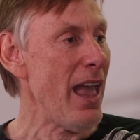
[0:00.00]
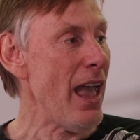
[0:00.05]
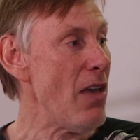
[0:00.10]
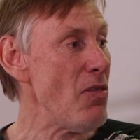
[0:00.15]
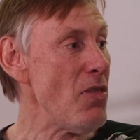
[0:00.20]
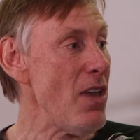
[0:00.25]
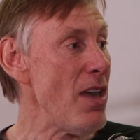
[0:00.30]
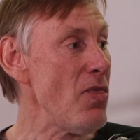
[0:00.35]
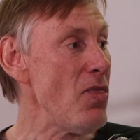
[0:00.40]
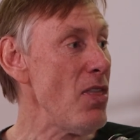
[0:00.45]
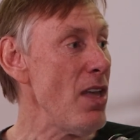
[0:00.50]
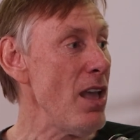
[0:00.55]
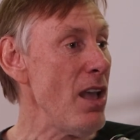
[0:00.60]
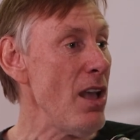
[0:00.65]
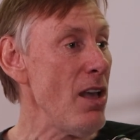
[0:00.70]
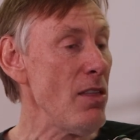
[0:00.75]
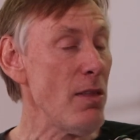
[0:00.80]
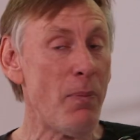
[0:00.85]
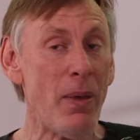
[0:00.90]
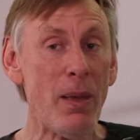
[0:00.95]
And then
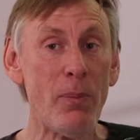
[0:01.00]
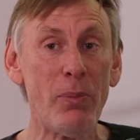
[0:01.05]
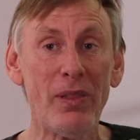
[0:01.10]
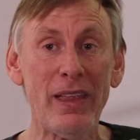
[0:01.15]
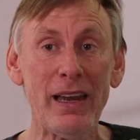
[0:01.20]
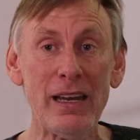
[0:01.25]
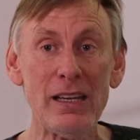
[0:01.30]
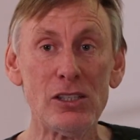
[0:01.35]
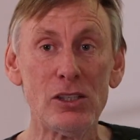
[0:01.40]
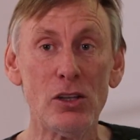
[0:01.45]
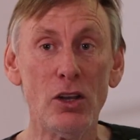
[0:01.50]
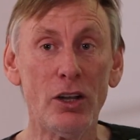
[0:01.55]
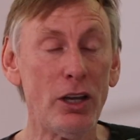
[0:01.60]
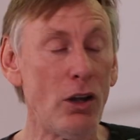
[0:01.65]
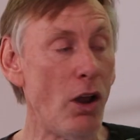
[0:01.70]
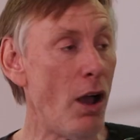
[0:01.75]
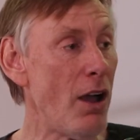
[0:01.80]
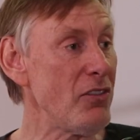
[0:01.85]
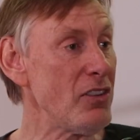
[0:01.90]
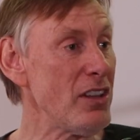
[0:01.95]
the people that he's
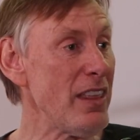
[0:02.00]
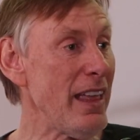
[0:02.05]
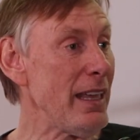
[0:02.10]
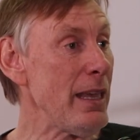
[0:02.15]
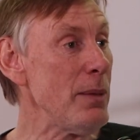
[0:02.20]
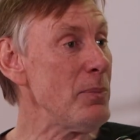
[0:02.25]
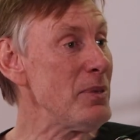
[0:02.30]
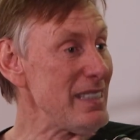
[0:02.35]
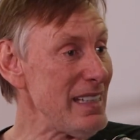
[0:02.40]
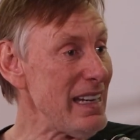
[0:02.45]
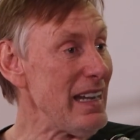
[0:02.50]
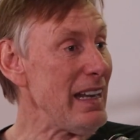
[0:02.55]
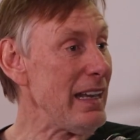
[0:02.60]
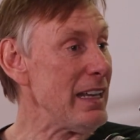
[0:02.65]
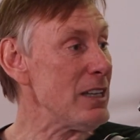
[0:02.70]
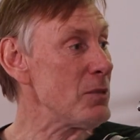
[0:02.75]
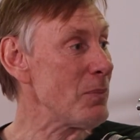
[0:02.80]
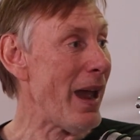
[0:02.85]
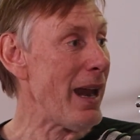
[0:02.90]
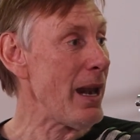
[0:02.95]
looking after, they keep stealing
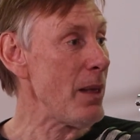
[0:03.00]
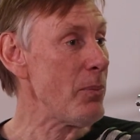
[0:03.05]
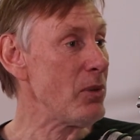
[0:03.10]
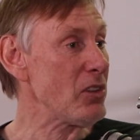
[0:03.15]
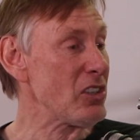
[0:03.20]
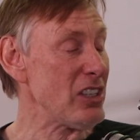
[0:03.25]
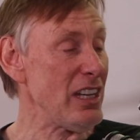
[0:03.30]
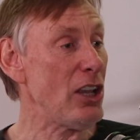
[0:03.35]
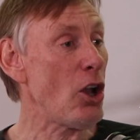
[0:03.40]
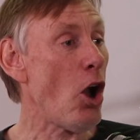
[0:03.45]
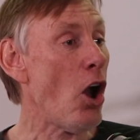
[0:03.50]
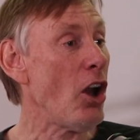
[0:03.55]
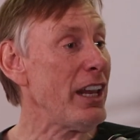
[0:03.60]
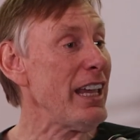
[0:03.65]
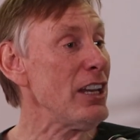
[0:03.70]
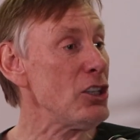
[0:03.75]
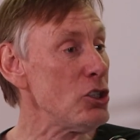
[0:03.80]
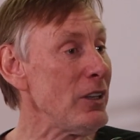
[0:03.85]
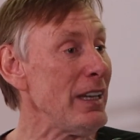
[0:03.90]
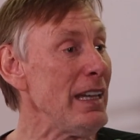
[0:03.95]
his pineapples and he can't
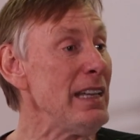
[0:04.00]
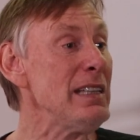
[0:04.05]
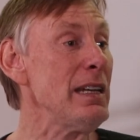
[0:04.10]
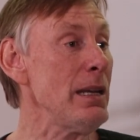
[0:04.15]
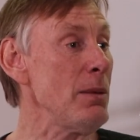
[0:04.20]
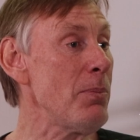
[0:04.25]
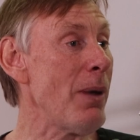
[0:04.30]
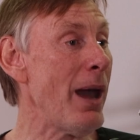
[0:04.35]
get to eat any